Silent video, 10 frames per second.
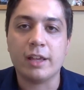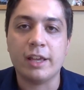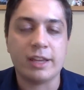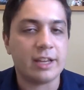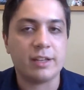
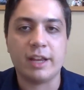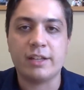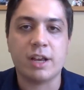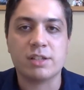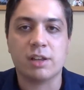
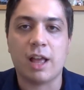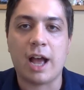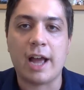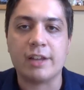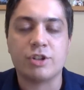It does a
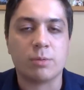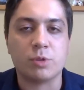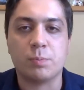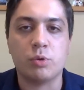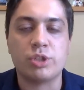lot in
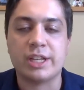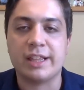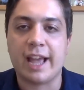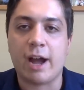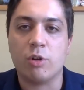terms of
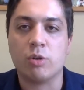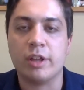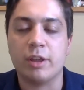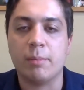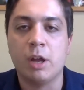boosting the
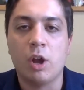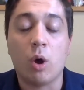algorithm.